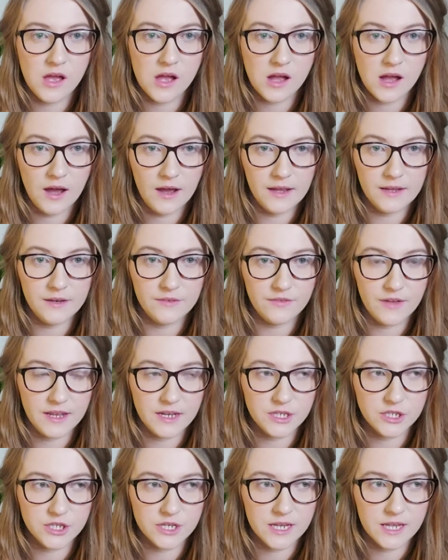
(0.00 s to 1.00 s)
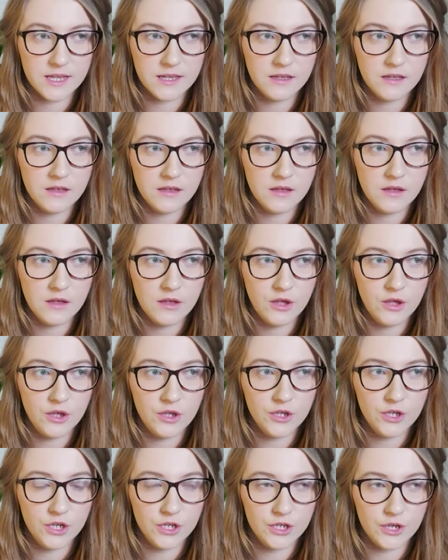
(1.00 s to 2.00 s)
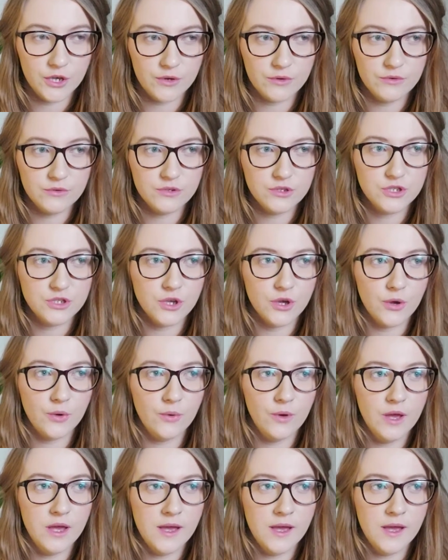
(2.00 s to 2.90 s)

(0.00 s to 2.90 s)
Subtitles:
kind of energy, you know. So